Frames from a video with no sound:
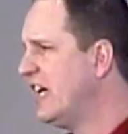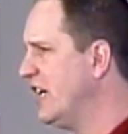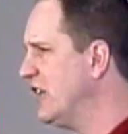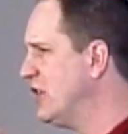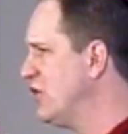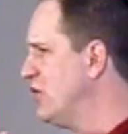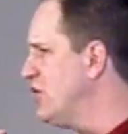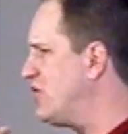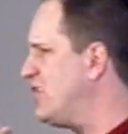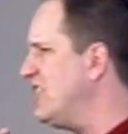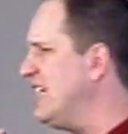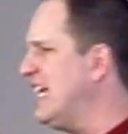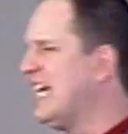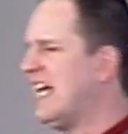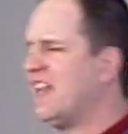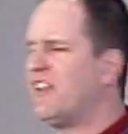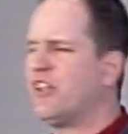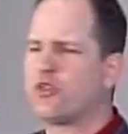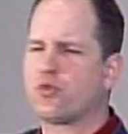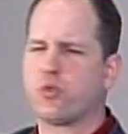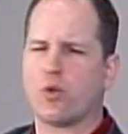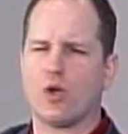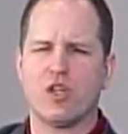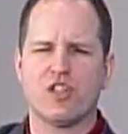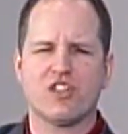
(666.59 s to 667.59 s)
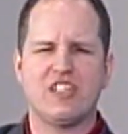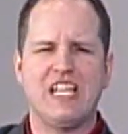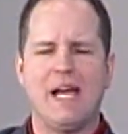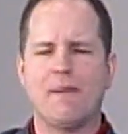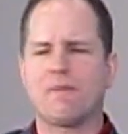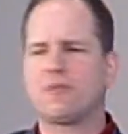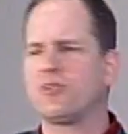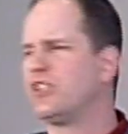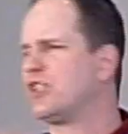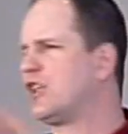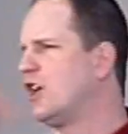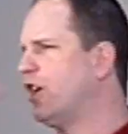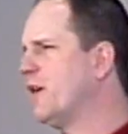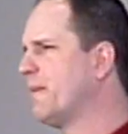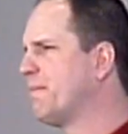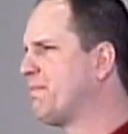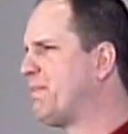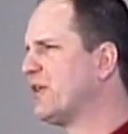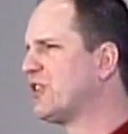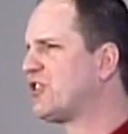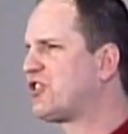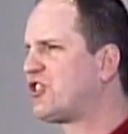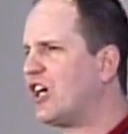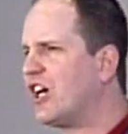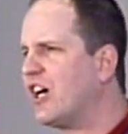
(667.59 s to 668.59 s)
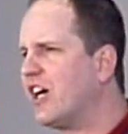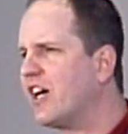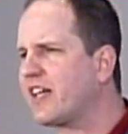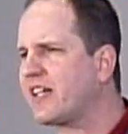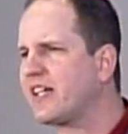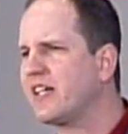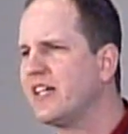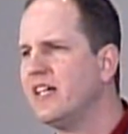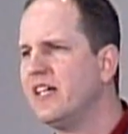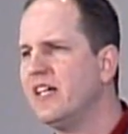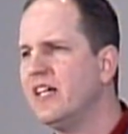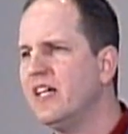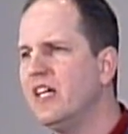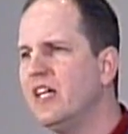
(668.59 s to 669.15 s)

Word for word: and you see how this world is absolutely going berserk,